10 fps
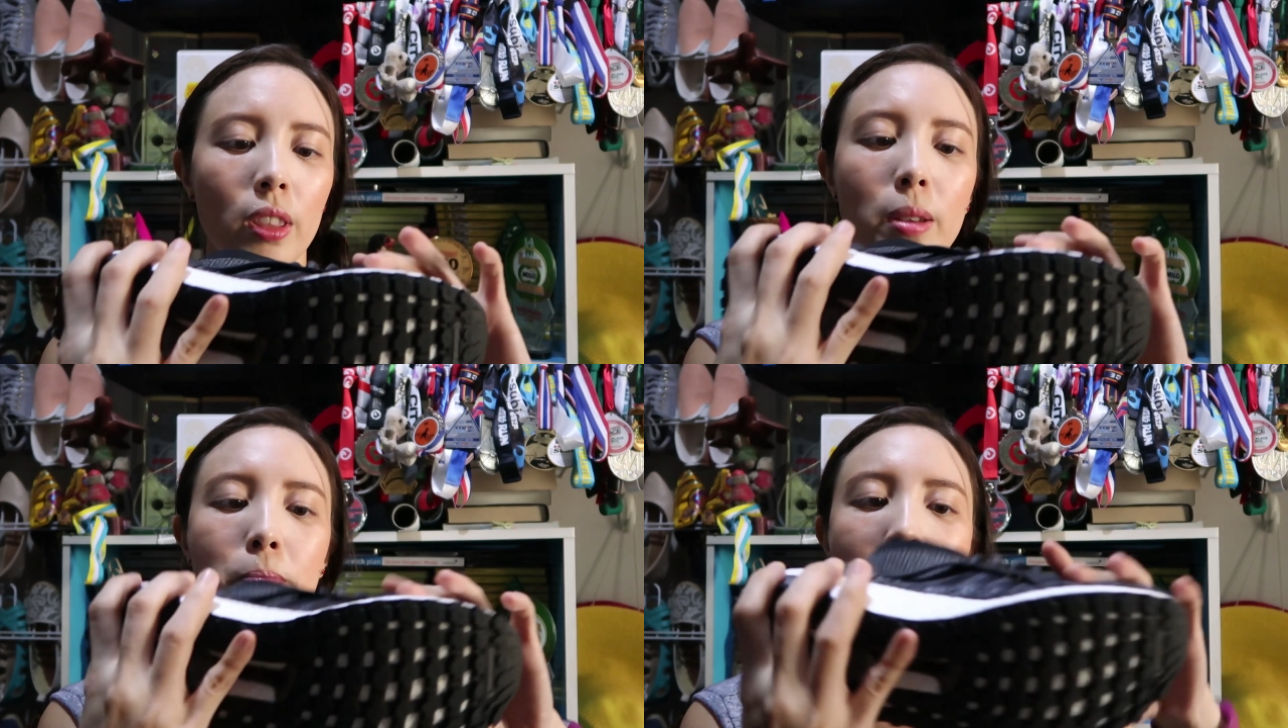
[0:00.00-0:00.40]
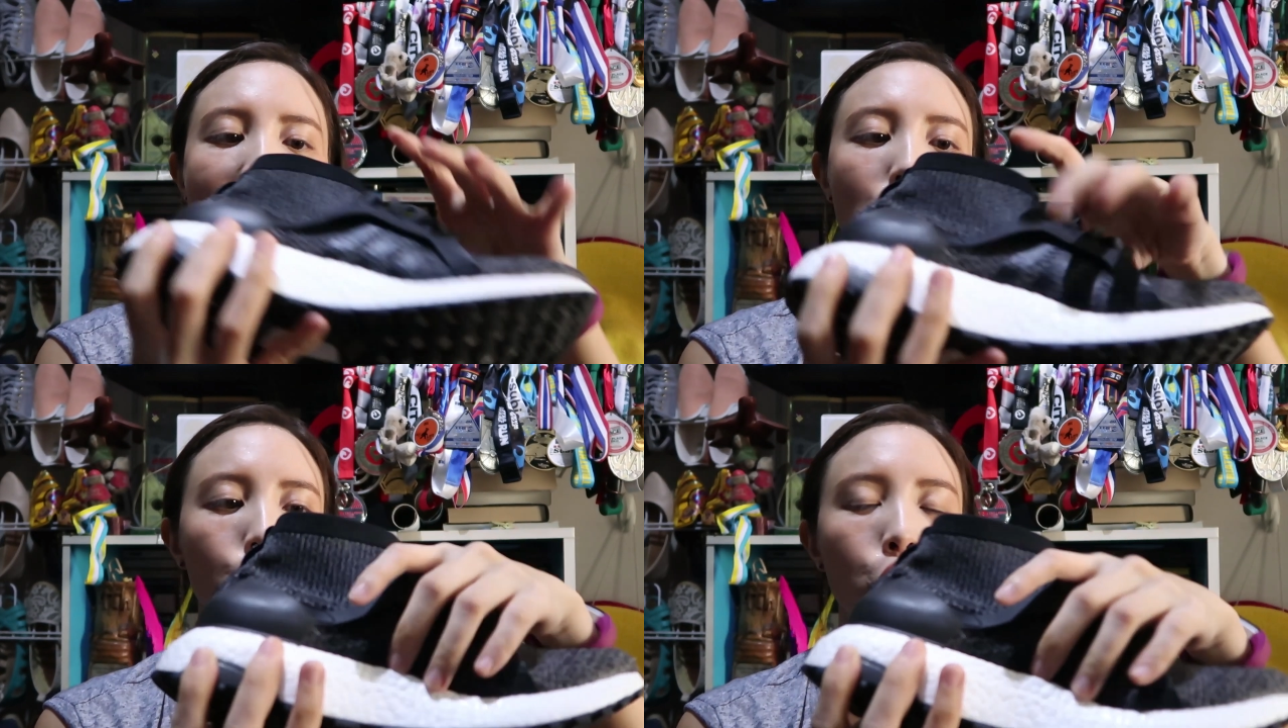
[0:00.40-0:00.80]
The
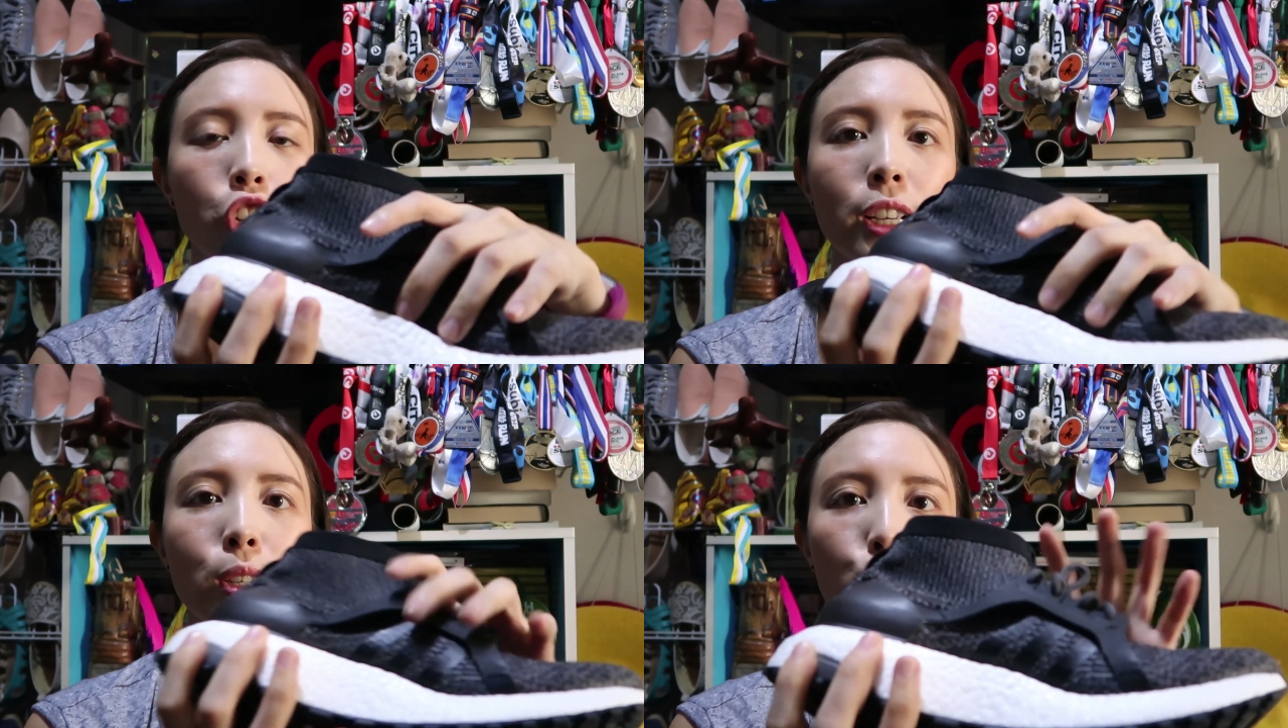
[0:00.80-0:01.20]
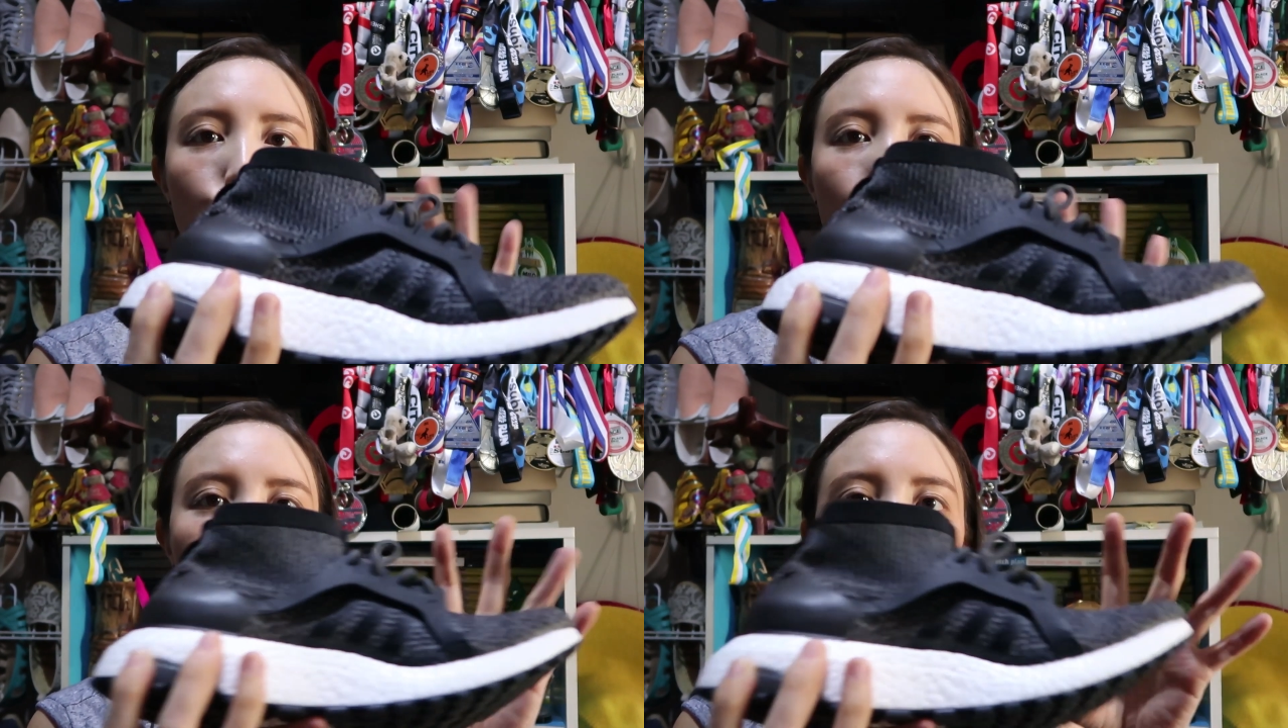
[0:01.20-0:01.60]
mesh is
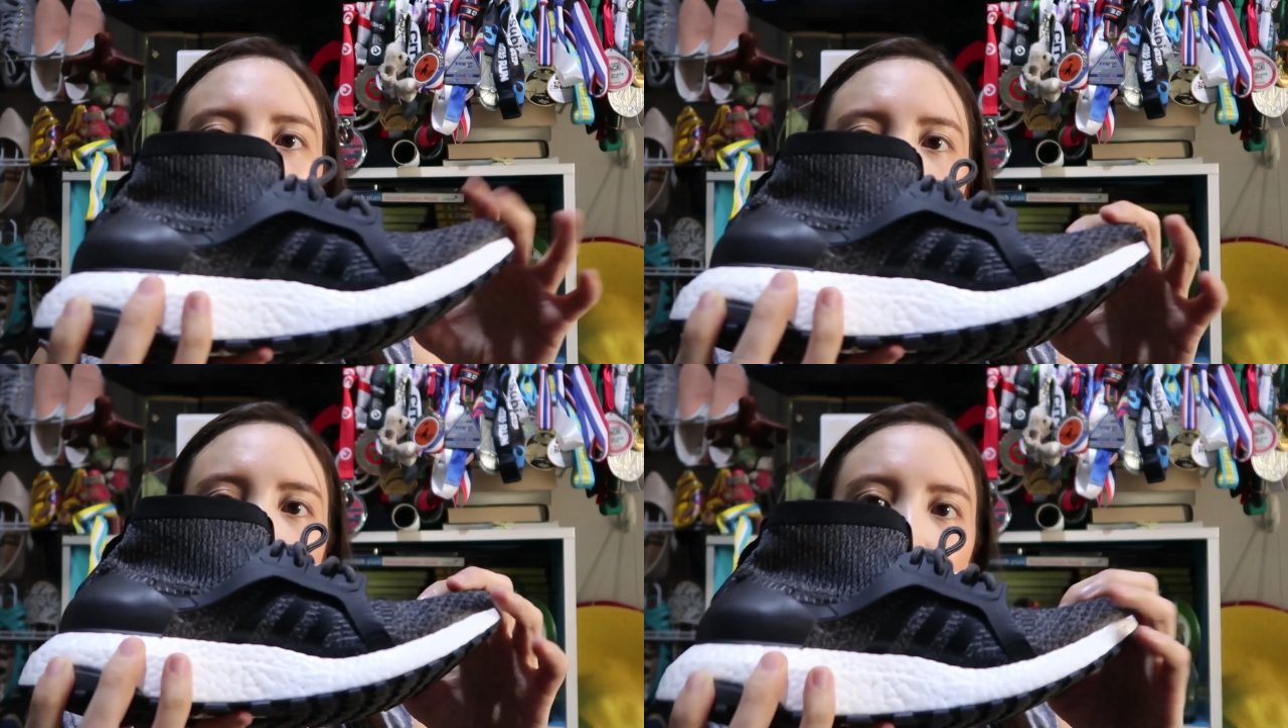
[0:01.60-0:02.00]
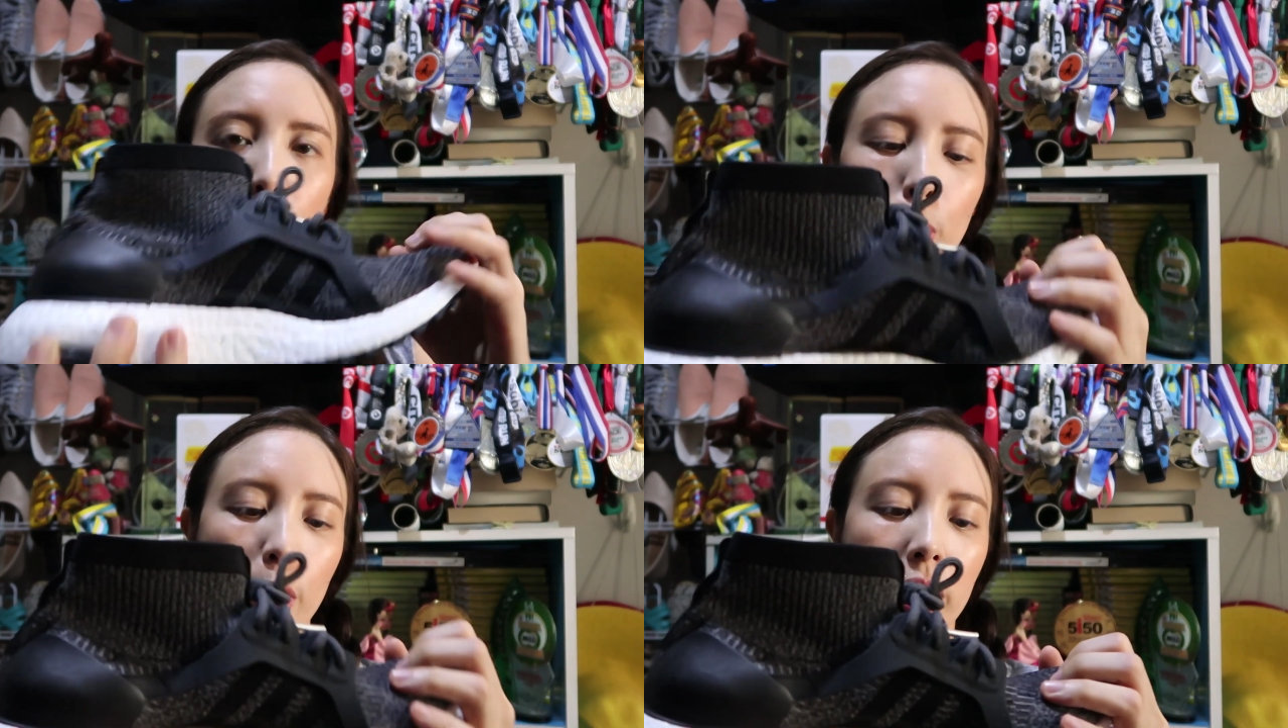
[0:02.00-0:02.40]
really
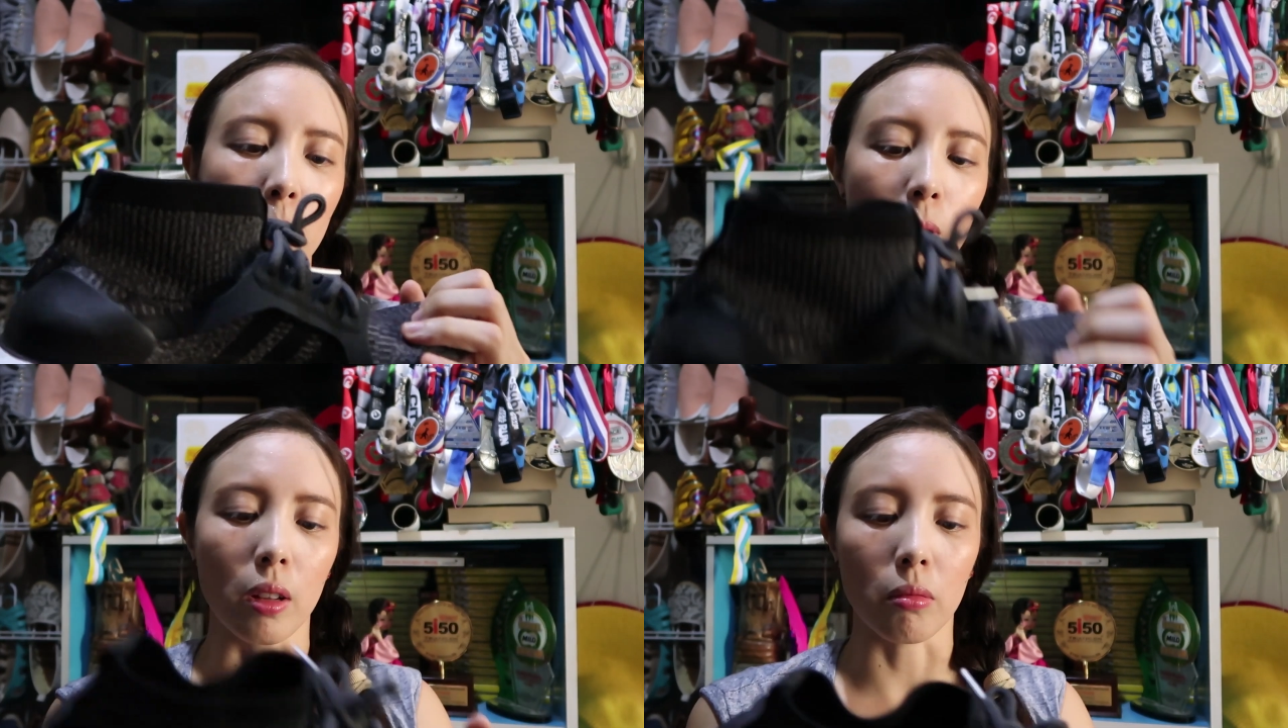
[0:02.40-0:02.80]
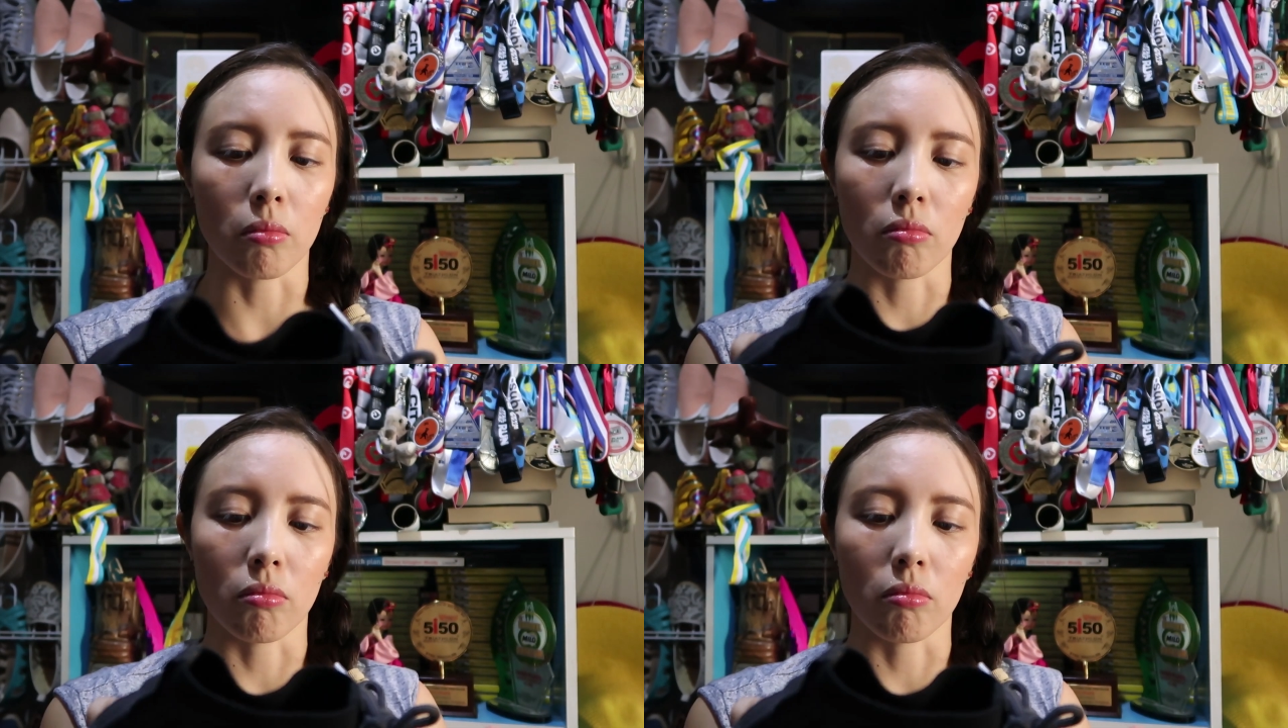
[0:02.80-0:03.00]
super breathable.